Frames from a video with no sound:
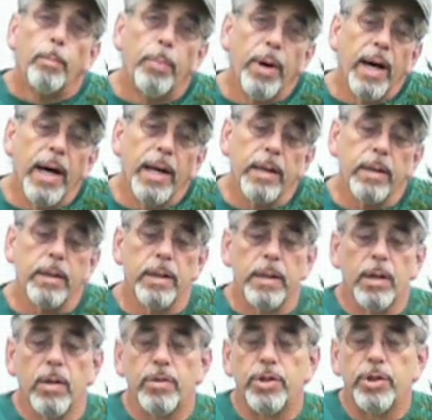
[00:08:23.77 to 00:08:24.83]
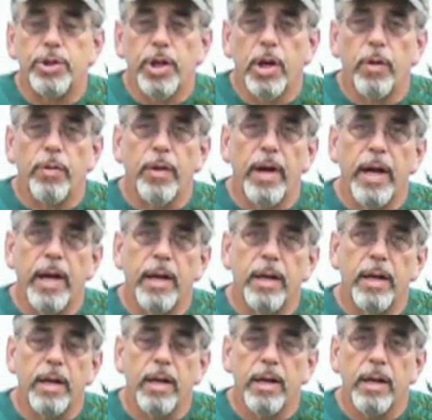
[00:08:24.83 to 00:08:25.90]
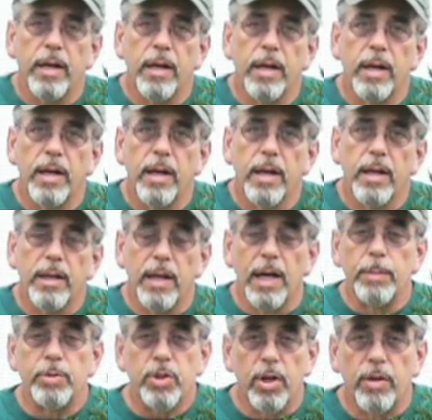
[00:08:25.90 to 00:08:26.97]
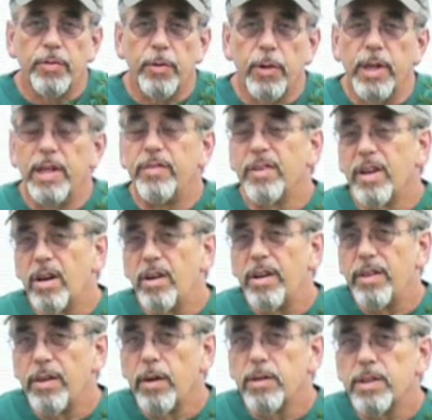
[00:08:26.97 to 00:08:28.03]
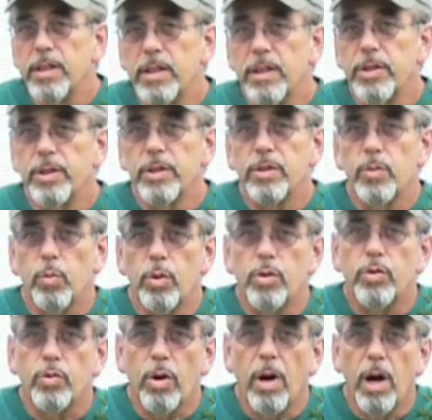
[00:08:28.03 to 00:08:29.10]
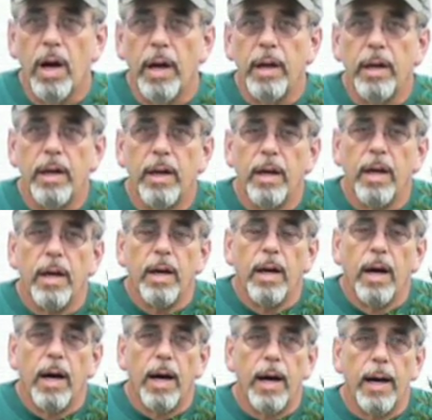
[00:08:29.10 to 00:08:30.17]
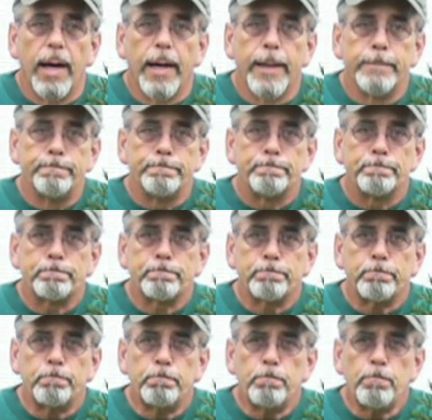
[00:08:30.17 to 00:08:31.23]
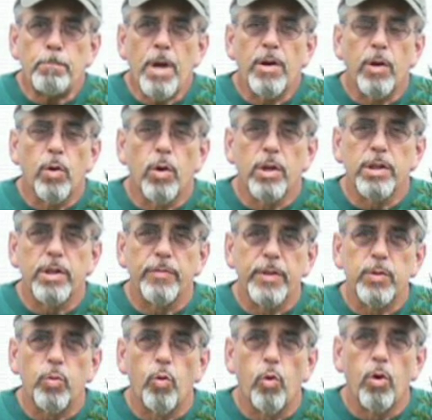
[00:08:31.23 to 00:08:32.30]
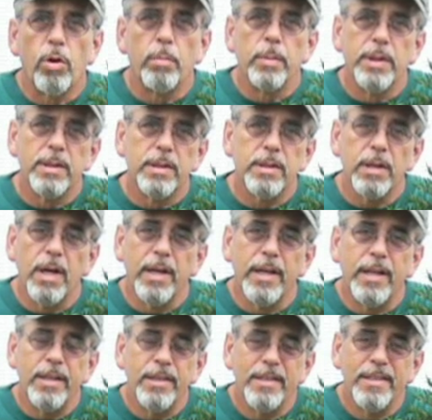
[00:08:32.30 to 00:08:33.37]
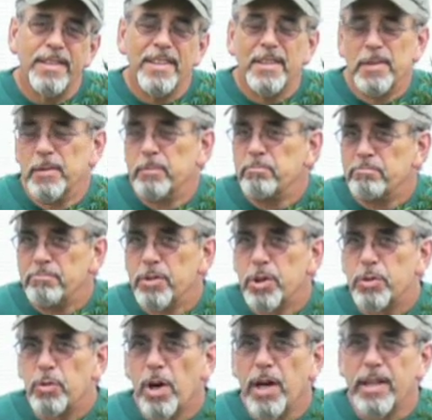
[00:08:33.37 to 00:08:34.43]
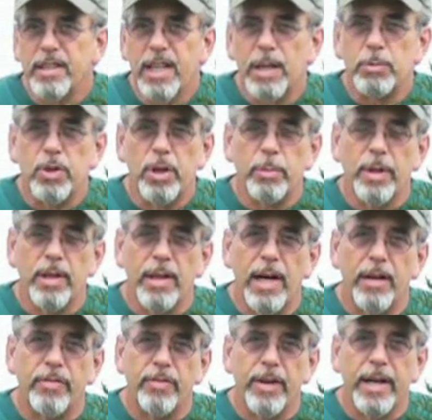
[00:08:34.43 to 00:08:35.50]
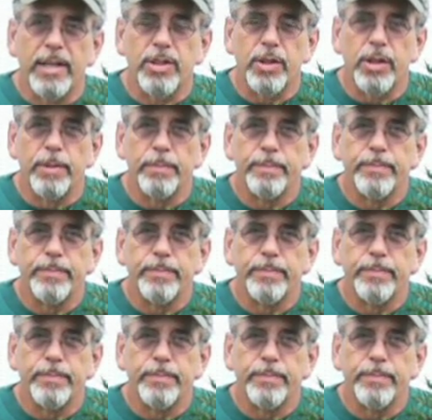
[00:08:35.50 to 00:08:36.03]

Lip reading: But it goes to show that lime sulfur, even underneath those conditions, will dry. Of course, if it's warm and sunny, the drying time is going to be a lot faster.